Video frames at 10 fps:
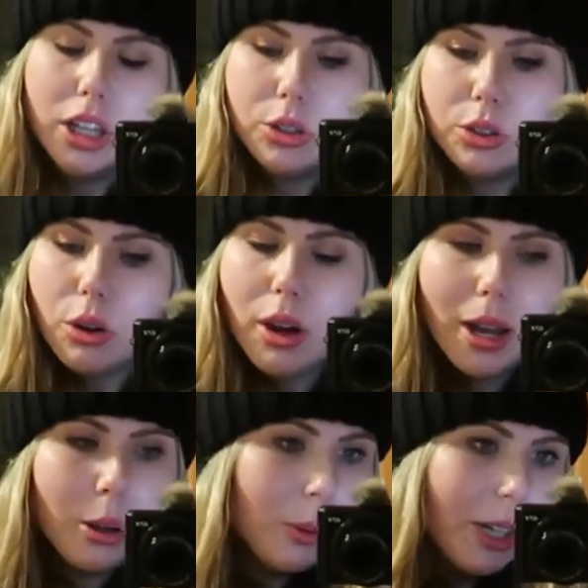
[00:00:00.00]
So I
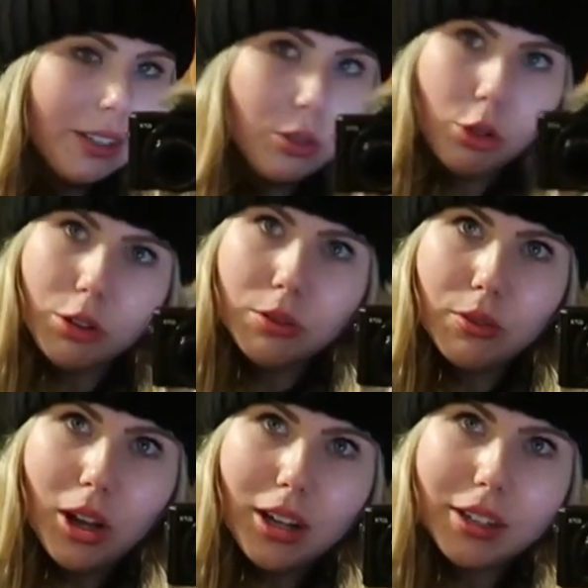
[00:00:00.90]
hope you guys enjoyed the
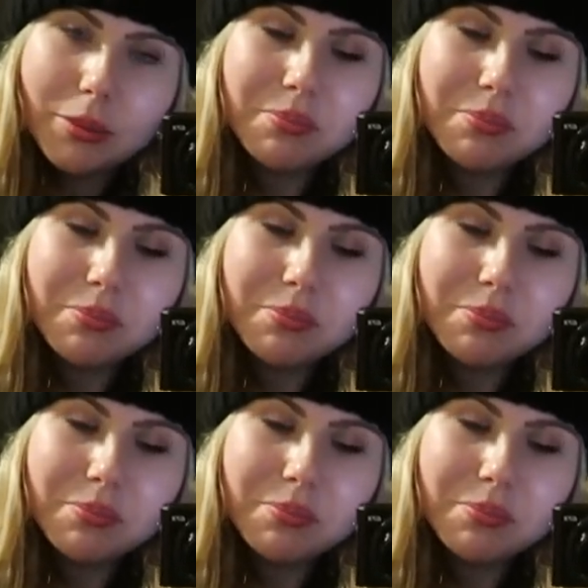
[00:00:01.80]
vlog